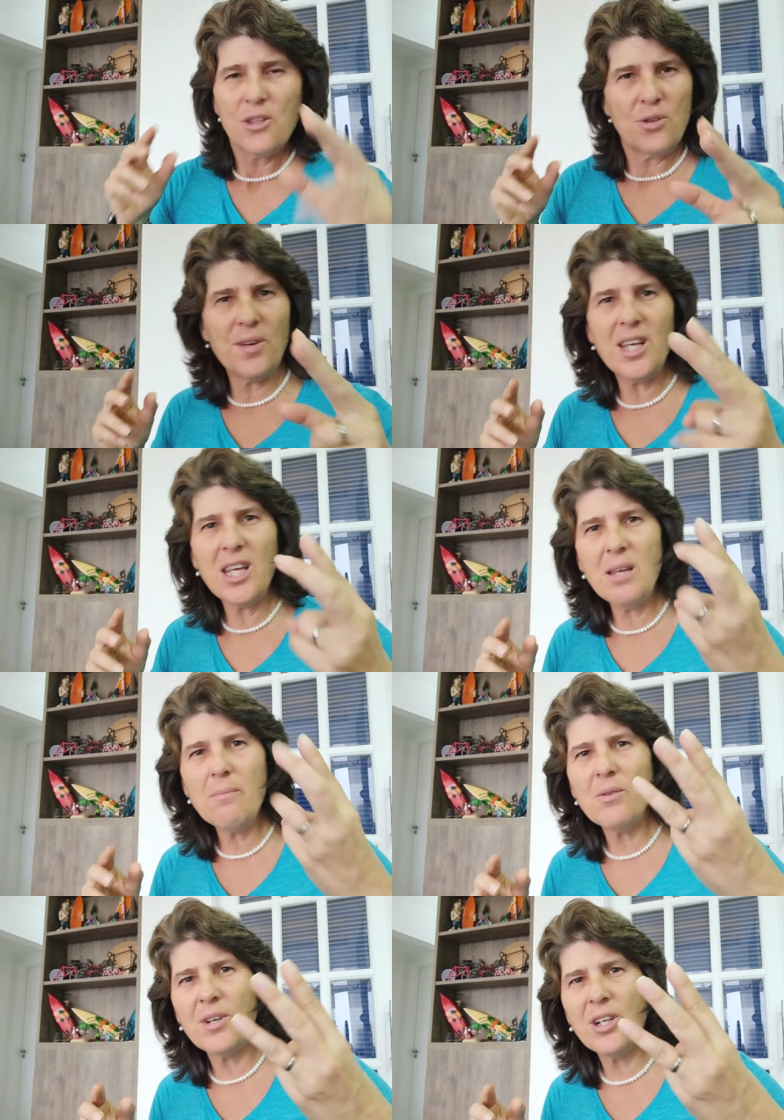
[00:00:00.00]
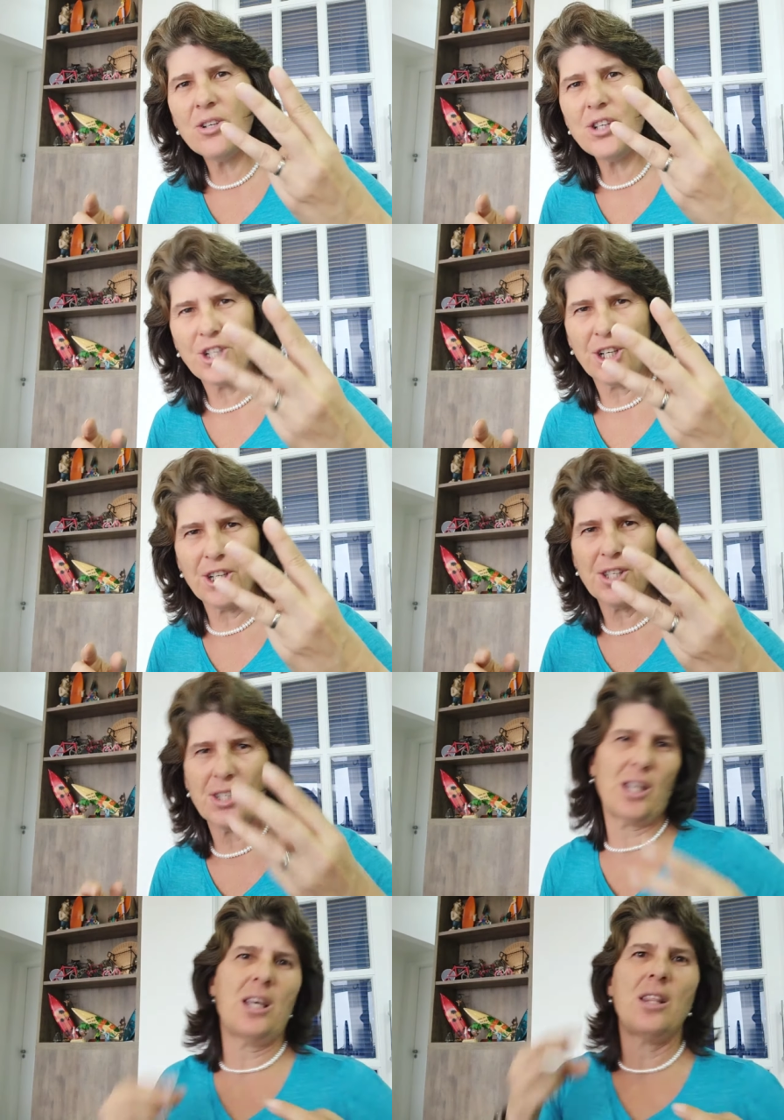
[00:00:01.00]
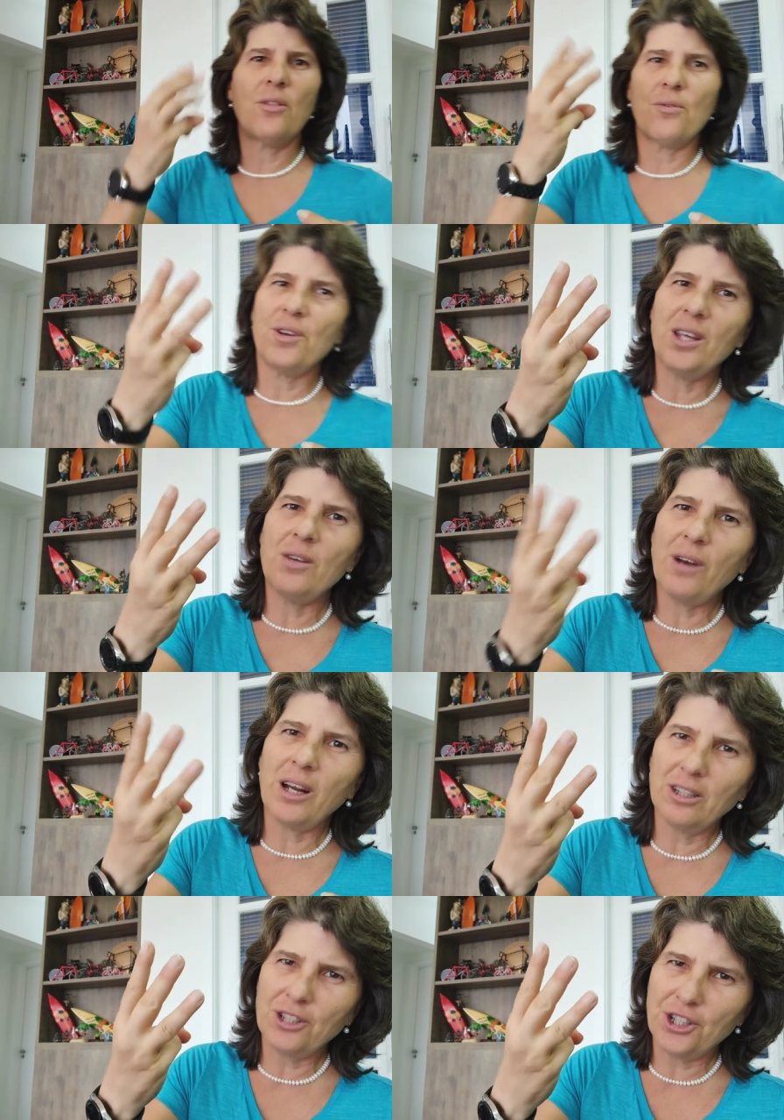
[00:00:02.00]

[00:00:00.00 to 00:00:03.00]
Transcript: three merino shirts and three regular